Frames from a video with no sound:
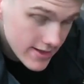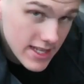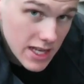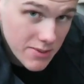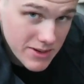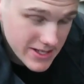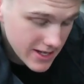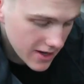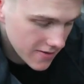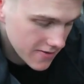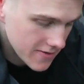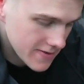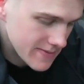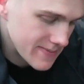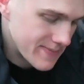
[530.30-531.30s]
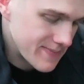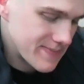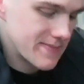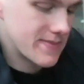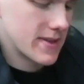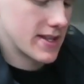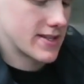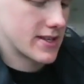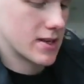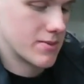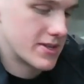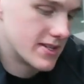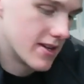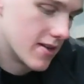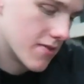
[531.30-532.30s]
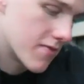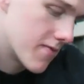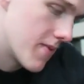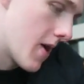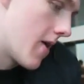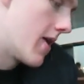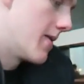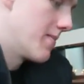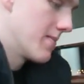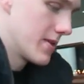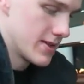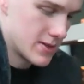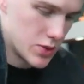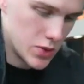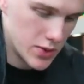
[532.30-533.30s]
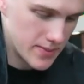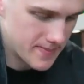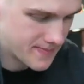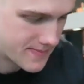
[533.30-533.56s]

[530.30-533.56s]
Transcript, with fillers: it's gonna be tough. It's gonna be tough. All right, let's do it.